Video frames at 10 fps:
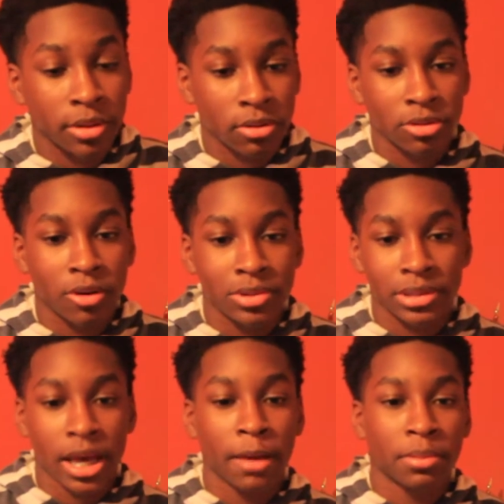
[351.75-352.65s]
We don't know
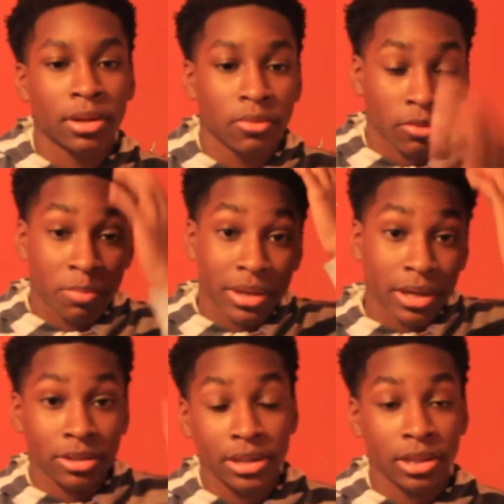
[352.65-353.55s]
what's happening. We're
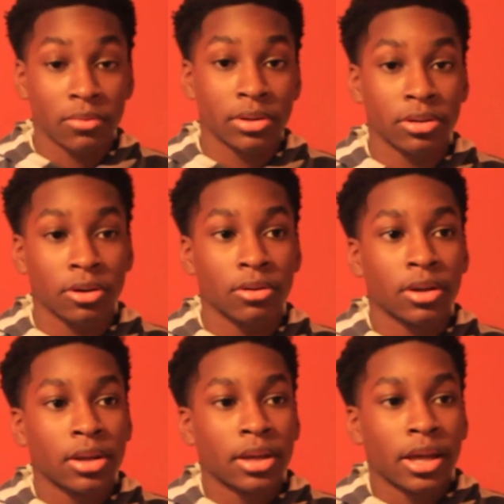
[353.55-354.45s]
peeking outside the window,
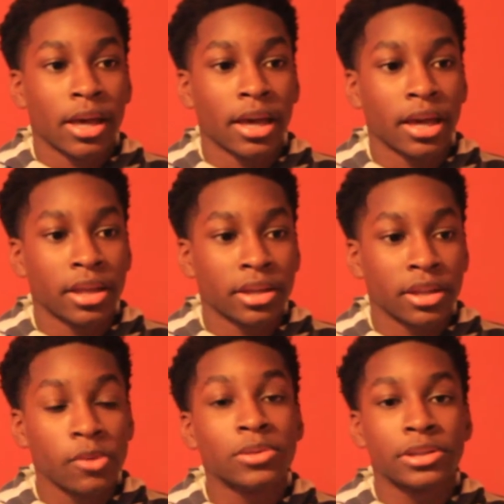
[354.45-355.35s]
and
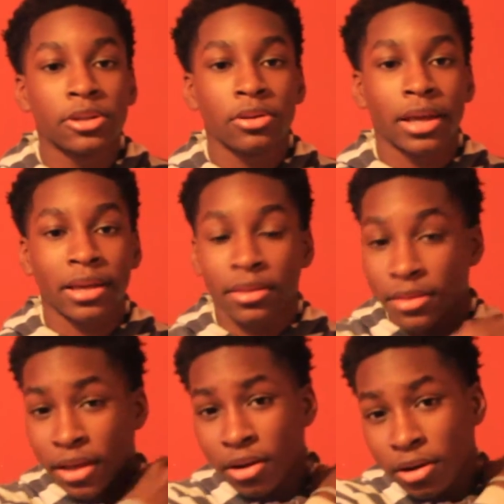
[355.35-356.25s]
he was still like
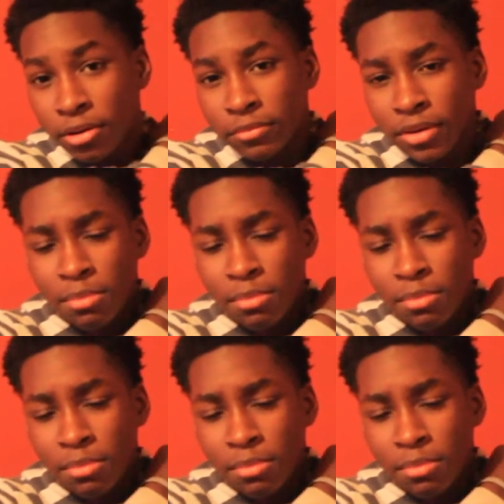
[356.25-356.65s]
there.